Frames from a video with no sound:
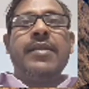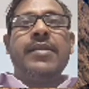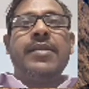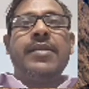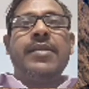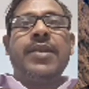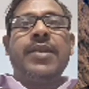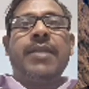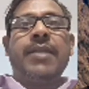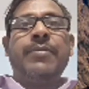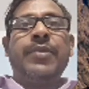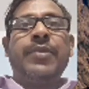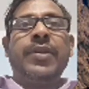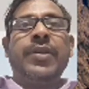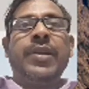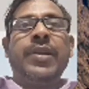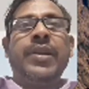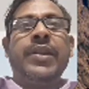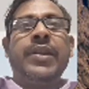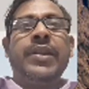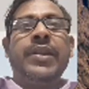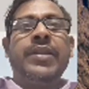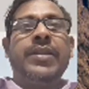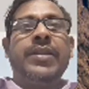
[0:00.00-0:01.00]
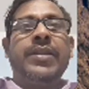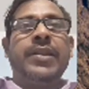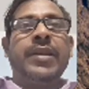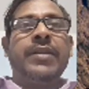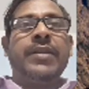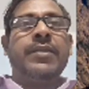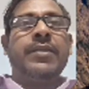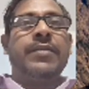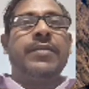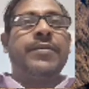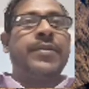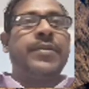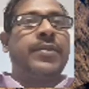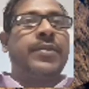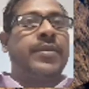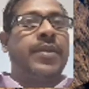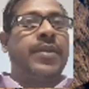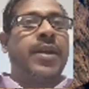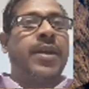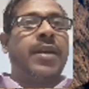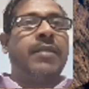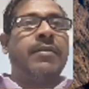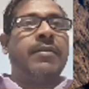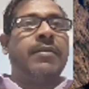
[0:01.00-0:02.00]
Chamoli district of
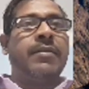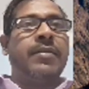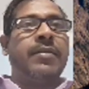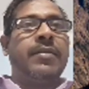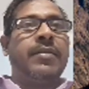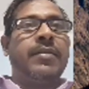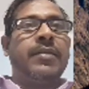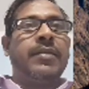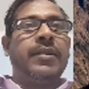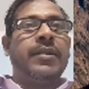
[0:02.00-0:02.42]
Uttarakhand.